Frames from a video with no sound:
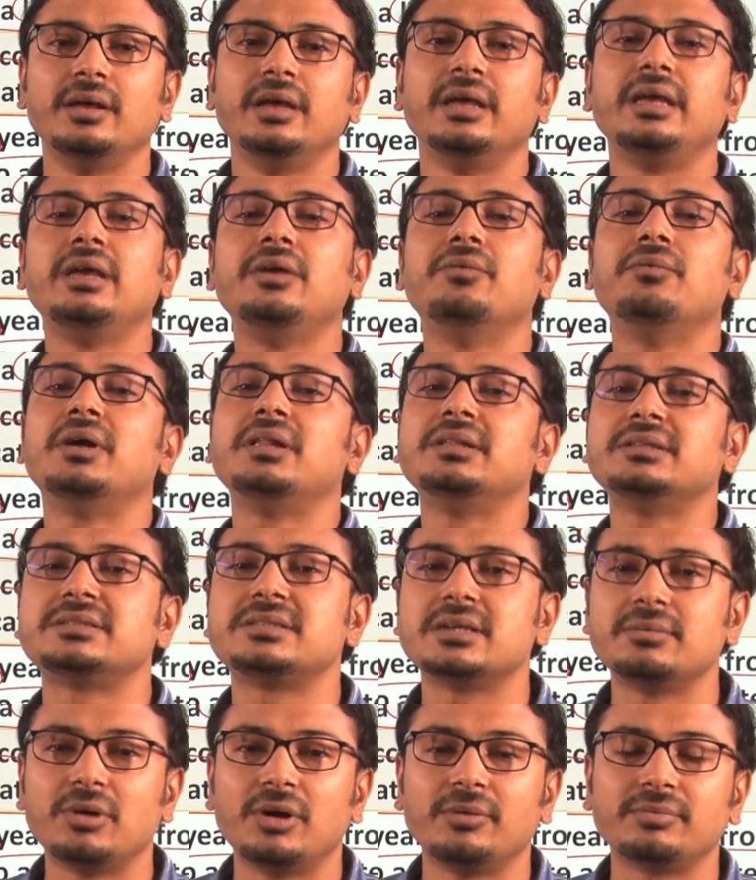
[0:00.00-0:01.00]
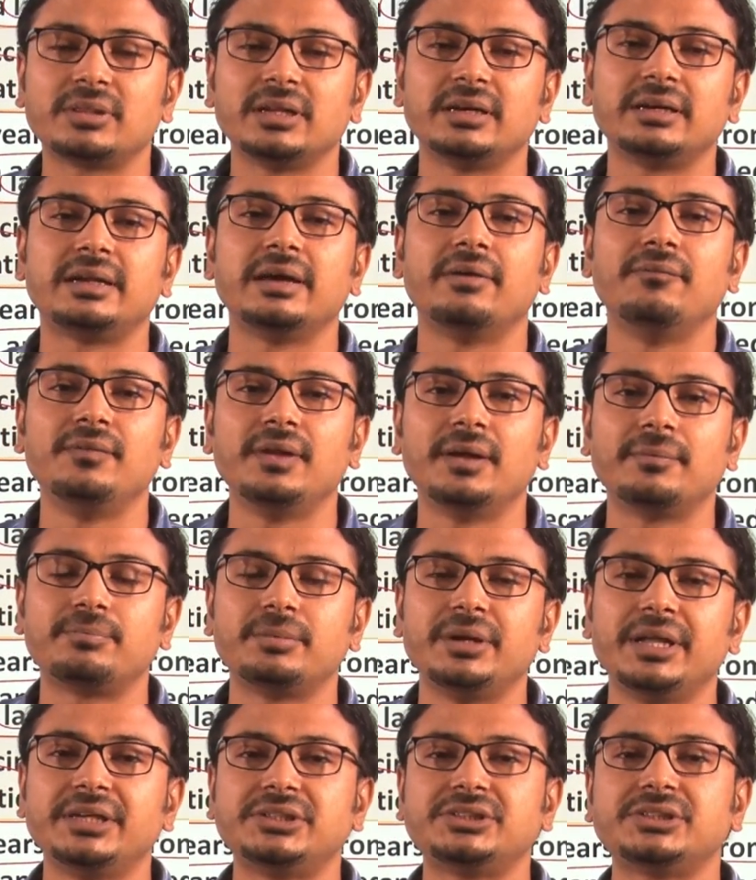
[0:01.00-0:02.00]
even some of the developed
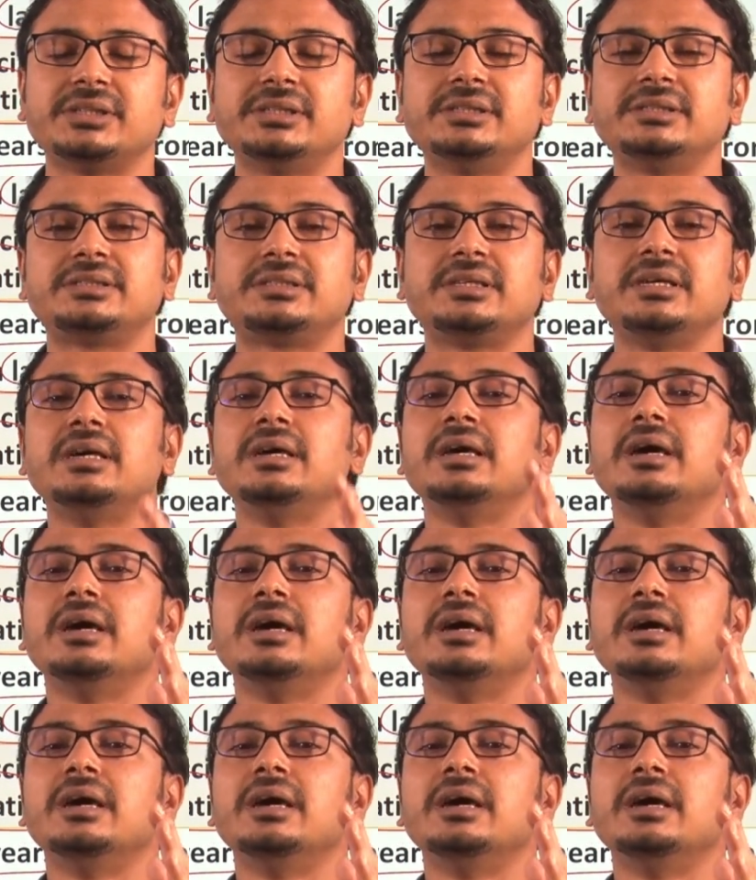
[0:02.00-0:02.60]
nations,